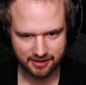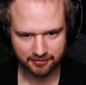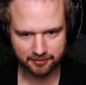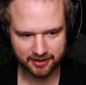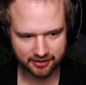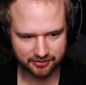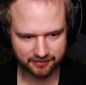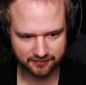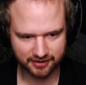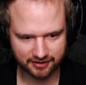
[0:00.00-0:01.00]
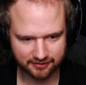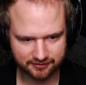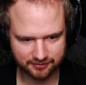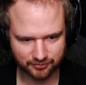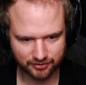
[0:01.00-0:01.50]
Maybe they could even kill
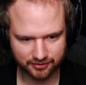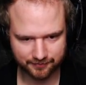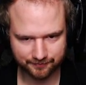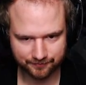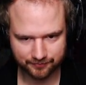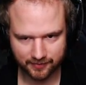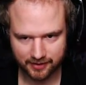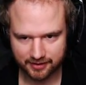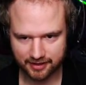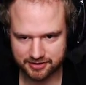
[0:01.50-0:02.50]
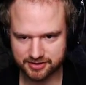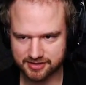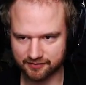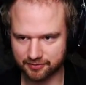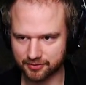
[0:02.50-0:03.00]
someone. Yeah, just
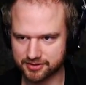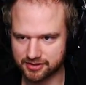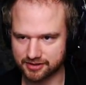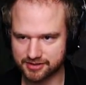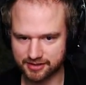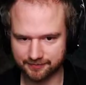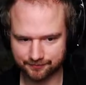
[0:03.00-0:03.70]
everyone charging.